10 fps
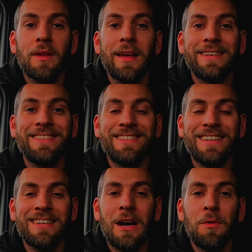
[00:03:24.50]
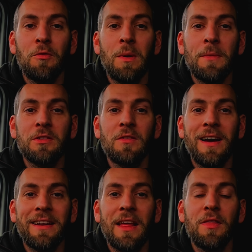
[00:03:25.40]
At 6 hours we must have
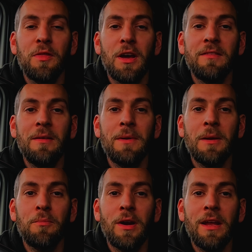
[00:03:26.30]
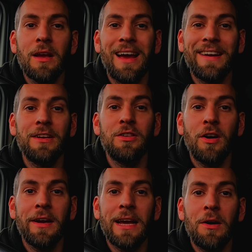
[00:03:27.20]
had a 30-minute break, and at
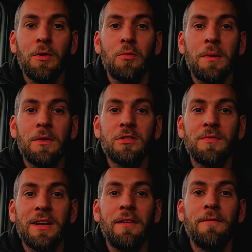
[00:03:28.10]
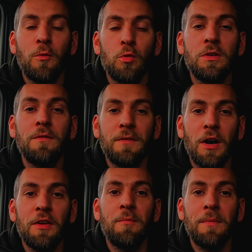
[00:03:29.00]
9 hours we must have had a
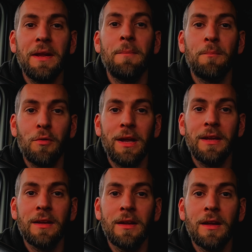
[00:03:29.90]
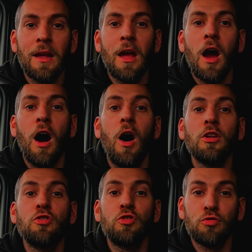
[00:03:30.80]
45-minute break. Our
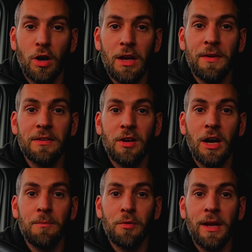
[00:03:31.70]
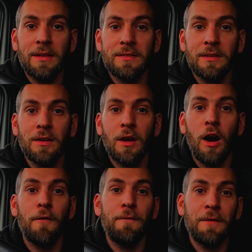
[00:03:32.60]
driving time breaks,
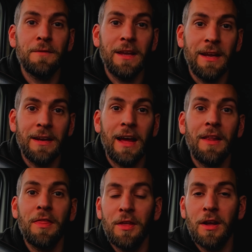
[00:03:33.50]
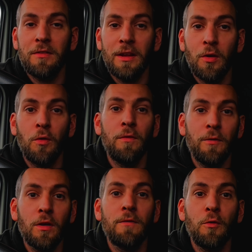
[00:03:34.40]
our 15 and 30 or
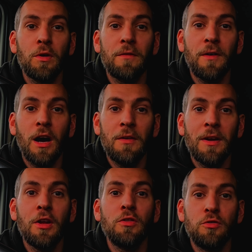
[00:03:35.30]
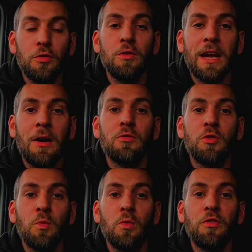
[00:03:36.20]
full 45, do count
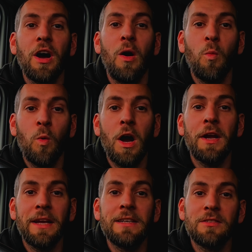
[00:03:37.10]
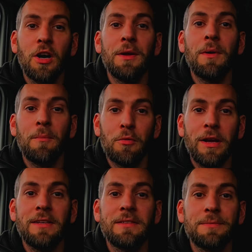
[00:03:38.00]
towards our working time
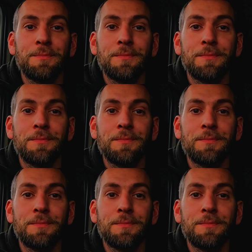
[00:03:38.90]
breaks.